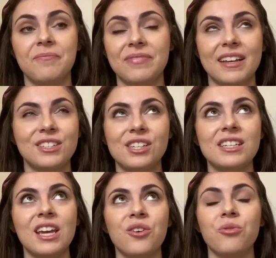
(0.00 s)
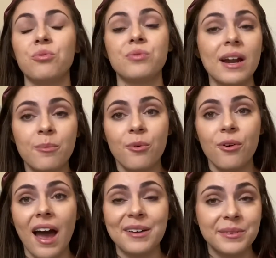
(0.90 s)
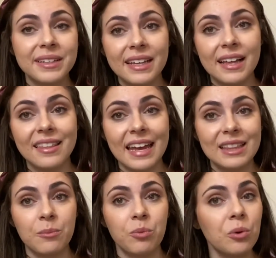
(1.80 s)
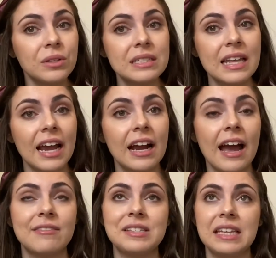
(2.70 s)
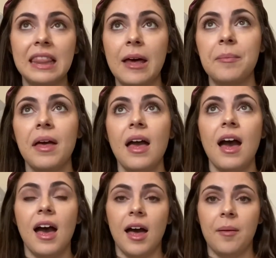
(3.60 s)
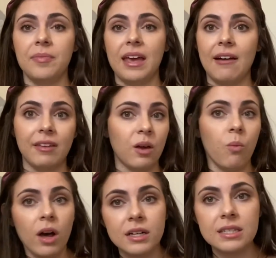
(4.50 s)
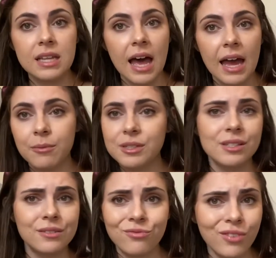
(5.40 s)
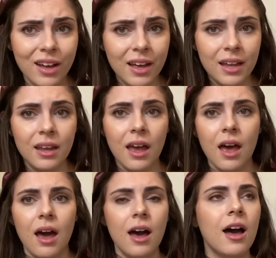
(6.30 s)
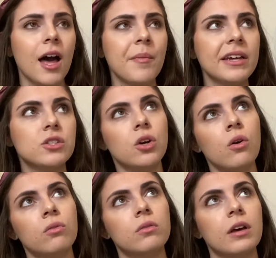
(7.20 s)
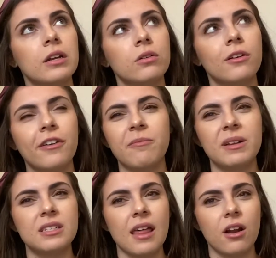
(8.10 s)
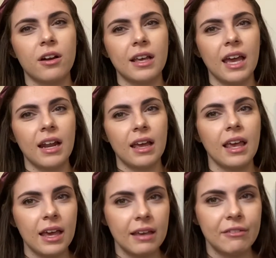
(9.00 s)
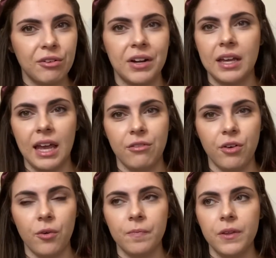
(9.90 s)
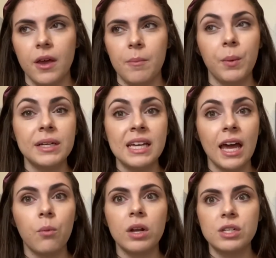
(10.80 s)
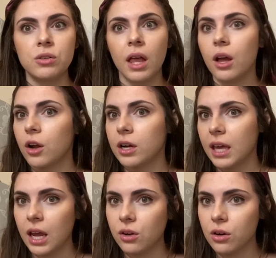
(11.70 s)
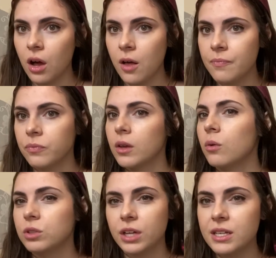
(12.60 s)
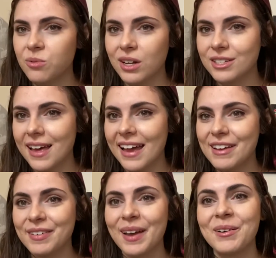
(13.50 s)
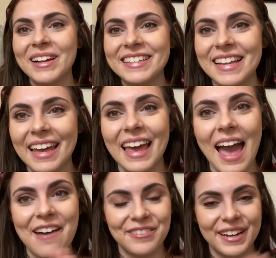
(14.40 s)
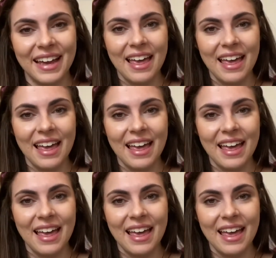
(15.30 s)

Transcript: It's just incredible. I really like the pools there. I've seen them. They have like a water slide, which is fun. I don't know if I've been to that arcade. I can't give you an arcade vote. But one day I want to do like an arcade crawl. Would you guys watch that if I went to like every